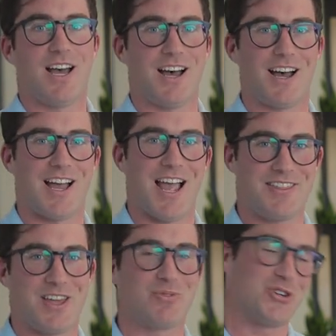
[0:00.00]

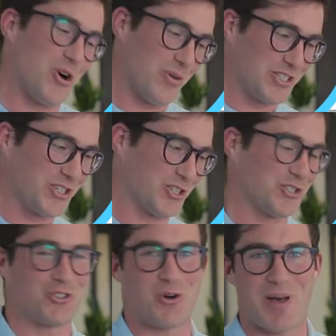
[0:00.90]
And then we'll go into the
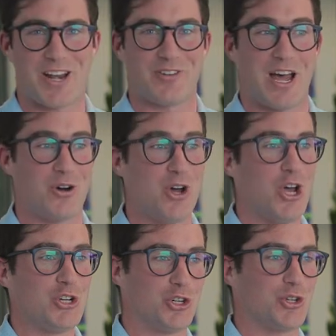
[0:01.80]
control panel now,
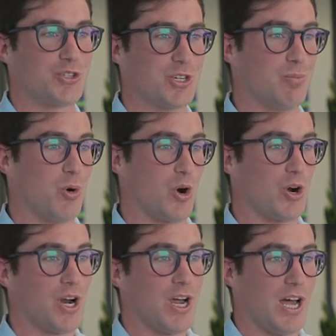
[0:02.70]
show you some more